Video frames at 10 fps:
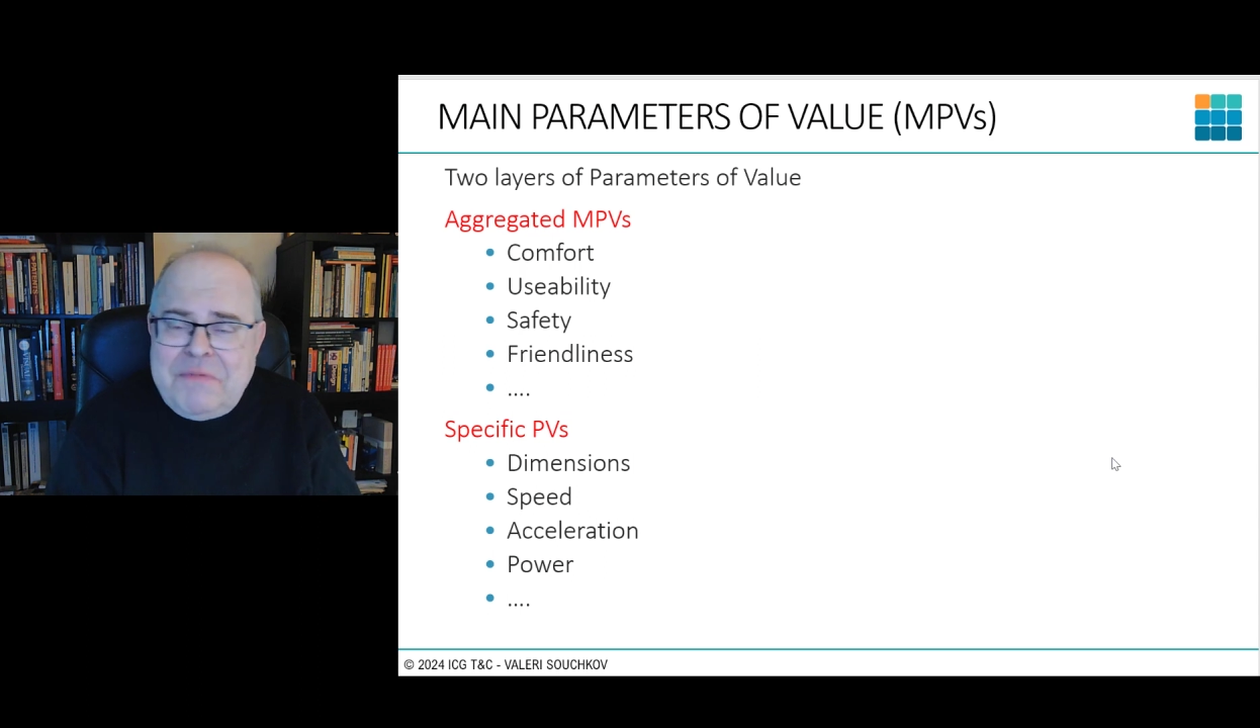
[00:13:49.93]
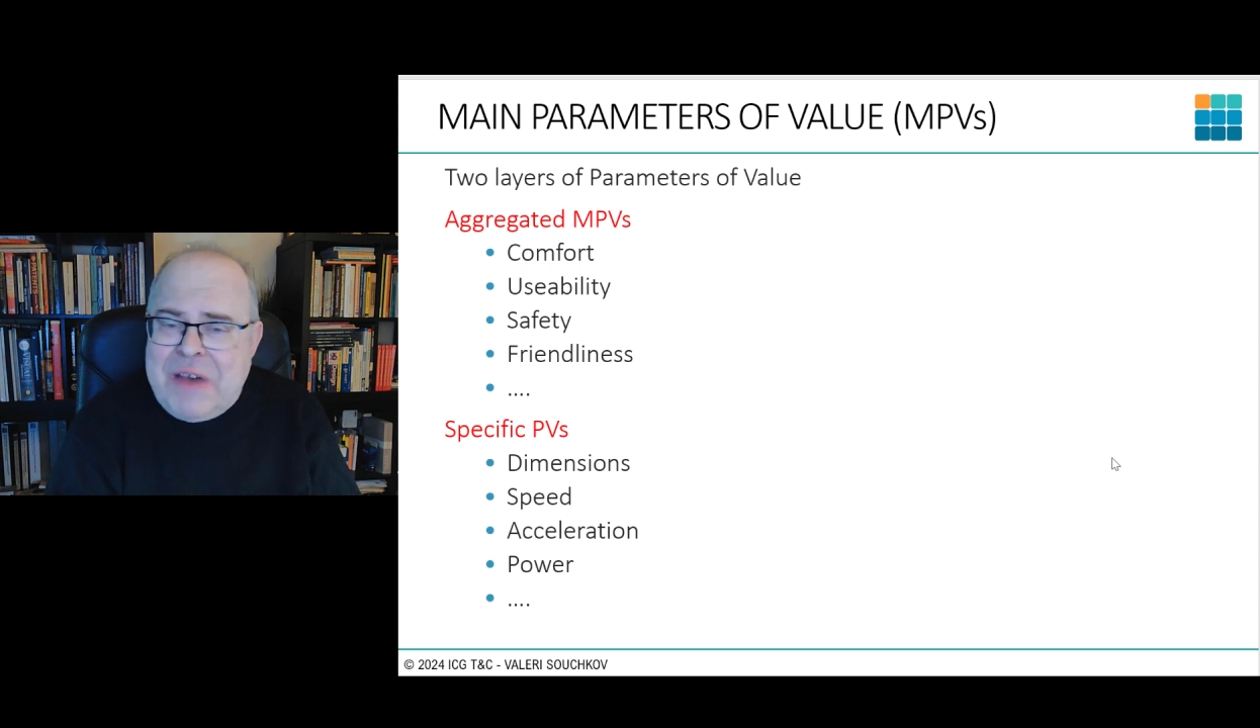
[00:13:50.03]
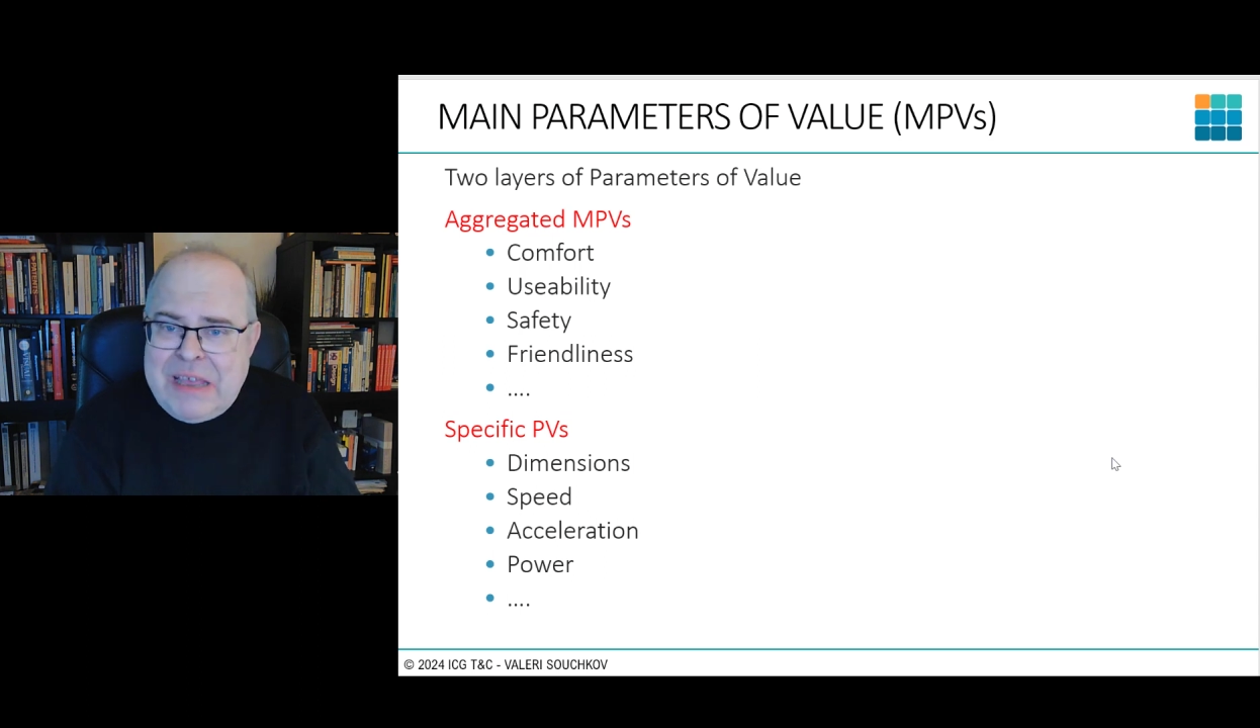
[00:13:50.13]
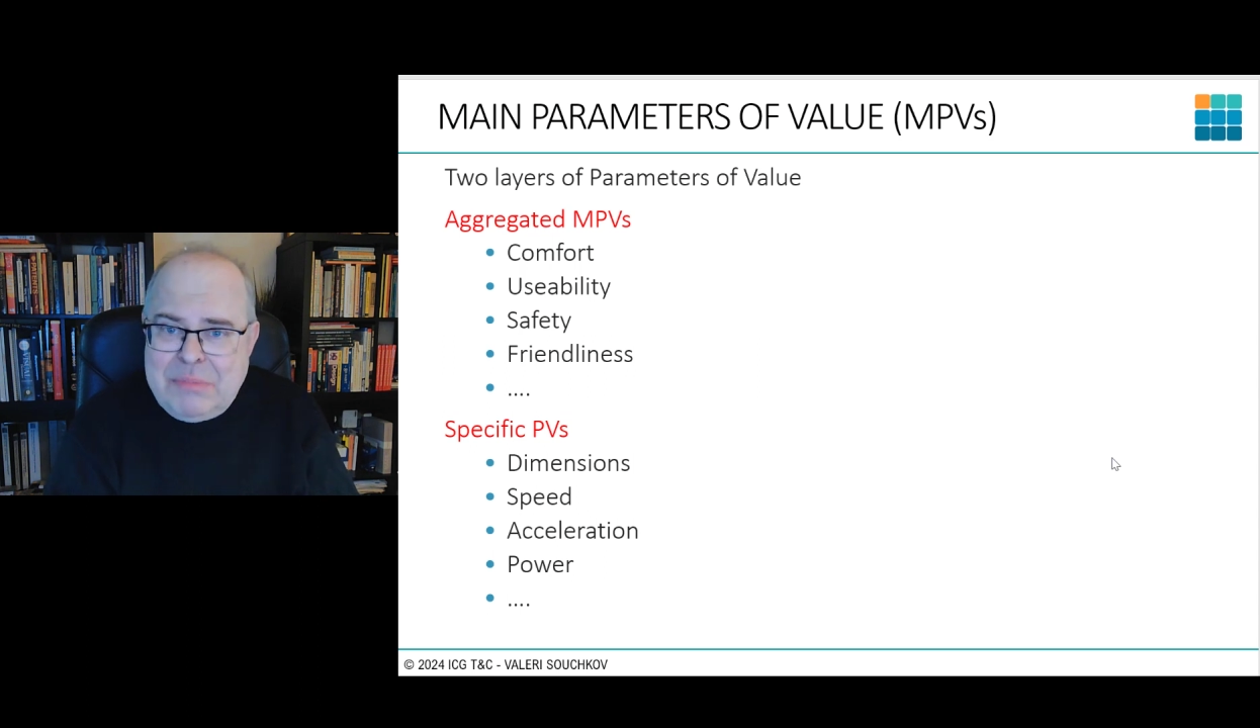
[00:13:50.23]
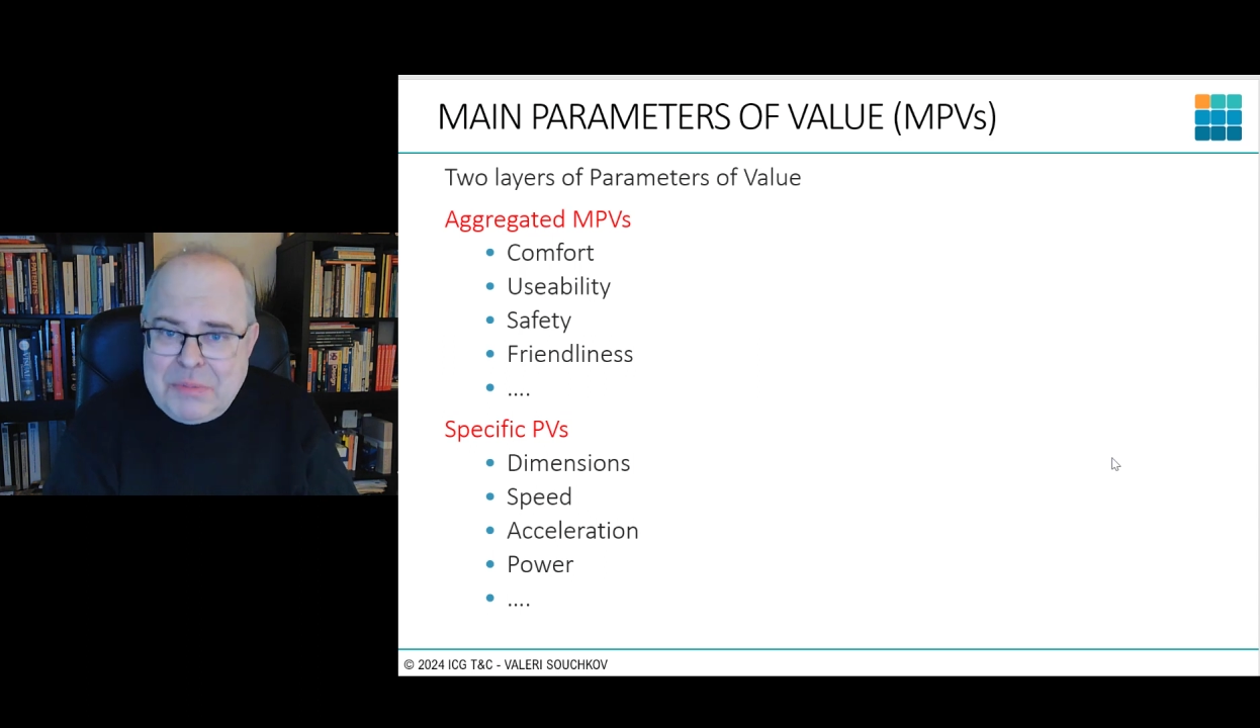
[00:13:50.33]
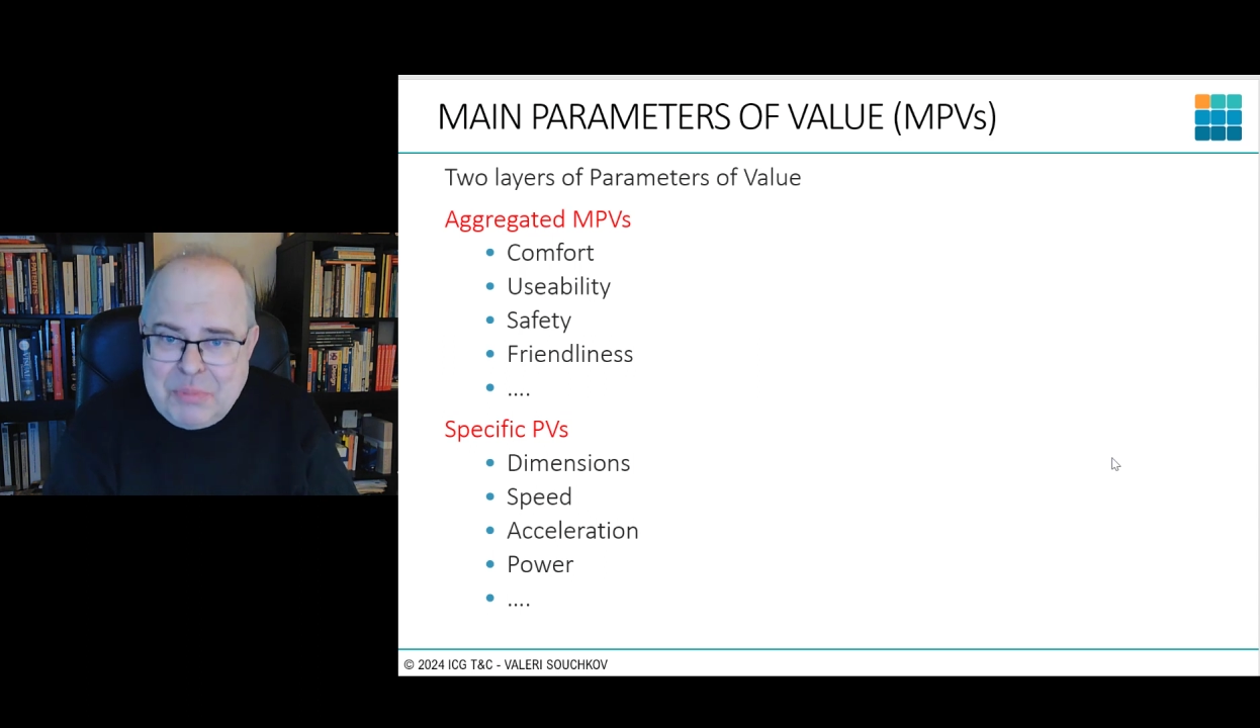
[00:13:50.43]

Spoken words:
viable